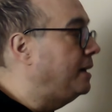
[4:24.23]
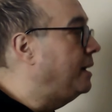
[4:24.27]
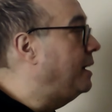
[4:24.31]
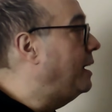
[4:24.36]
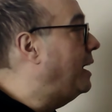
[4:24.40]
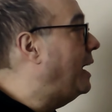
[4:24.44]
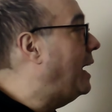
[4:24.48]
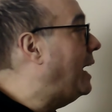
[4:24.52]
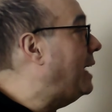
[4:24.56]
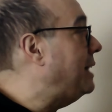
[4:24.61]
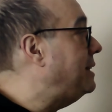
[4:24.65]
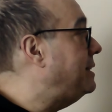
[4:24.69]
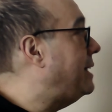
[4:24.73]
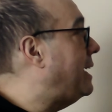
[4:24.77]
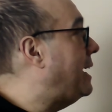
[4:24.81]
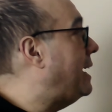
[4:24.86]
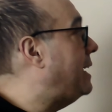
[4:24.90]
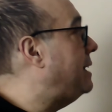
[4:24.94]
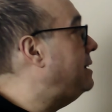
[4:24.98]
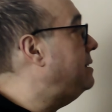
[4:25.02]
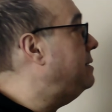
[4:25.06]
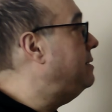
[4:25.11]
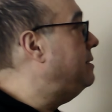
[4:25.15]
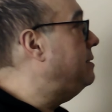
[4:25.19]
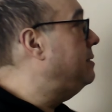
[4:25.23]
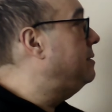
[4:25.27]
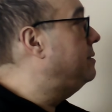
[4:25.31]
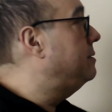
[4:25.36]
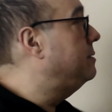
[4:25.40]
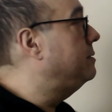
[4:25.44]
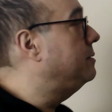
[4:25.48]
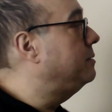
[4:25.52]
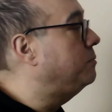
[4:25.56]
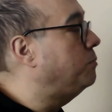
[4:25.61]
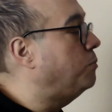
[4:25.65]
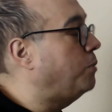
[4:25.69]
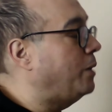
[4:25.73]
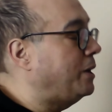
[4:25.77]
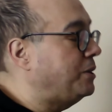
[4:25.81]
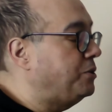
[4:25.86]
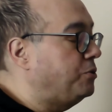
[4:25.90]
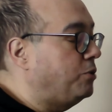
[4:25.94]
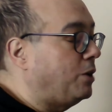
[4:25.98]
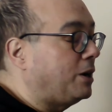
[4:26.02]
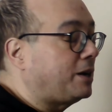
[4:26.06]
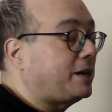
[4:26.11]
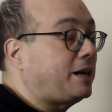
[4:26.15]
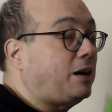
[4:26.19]
and then when you
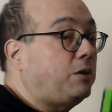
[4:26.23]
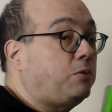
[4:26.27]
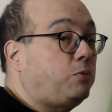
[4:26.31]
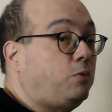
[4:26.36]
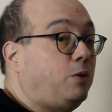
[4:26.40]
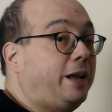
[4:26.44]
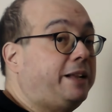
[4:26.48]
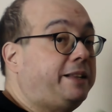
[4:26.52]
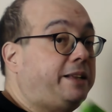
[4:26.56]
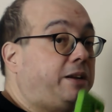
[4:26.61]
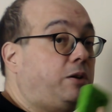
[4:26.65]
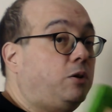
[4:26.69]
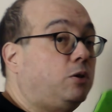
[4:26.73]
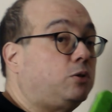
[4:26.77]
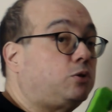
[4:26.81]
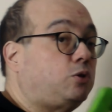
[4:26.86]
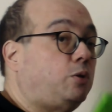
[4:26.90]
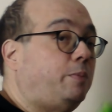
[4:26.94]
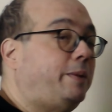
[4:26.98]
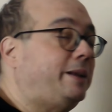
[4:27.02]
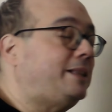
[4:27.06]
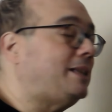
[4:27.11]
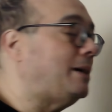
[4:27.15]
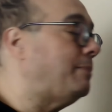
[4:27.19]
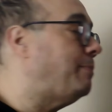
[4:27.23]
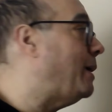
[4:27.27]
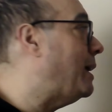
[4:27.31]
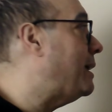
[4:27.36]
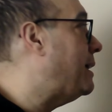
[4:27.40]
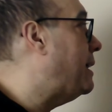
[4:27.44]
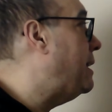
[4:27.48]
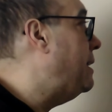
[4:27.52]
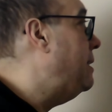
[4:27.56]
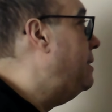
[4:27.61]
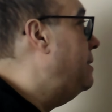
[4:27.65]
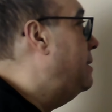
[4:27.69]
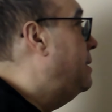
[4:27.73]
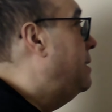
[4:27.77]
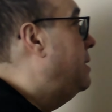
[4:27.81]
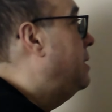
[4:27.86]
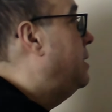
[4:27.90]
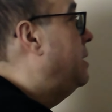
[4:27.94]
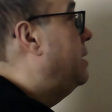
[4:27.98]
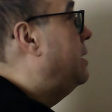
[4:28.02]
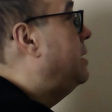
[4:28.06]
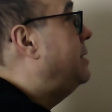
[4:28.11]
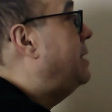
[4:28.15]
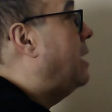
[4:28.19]
are calculating orthometapara,
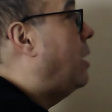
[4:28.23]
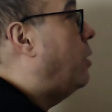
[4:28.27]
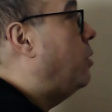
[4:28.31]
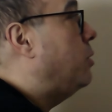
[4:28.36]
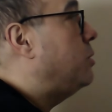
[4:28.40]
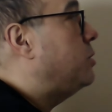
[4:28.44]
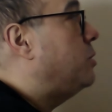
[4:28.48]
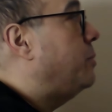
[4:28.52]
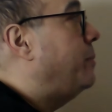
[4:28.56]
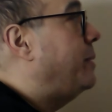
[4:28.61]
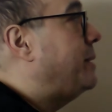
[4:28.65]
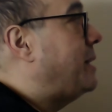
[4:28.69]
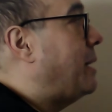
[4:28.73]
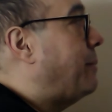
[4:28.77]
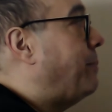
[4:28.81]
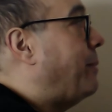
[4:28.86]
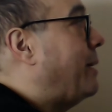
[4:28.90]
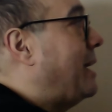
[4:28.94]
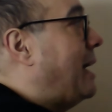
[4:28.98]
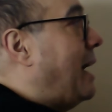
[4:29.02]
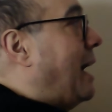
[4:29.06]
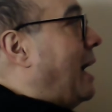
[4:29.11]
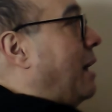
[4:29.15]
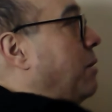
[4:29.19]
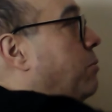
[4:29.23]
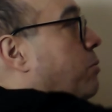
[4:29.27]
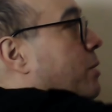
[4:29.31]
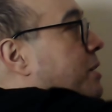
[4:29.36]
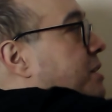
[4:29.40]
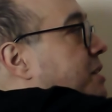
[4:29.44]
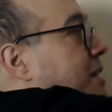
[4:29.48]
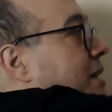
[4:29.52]
the orthometapara always has